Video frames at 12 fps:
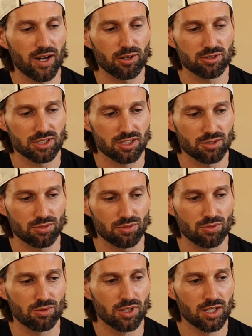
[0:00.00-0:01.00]
I was
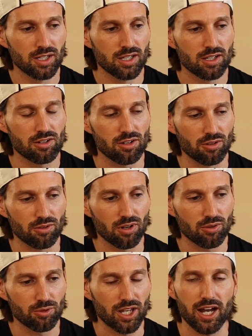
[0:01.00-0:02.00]
to,
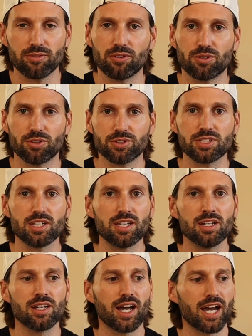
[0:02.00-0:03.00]
go with iPhone
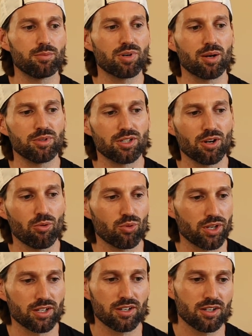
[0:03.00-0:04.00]
13, I'd probably go
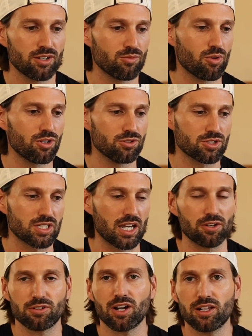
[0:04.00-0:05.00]
like one of your
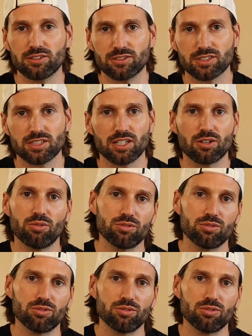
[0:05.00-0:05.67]
standard colors. I go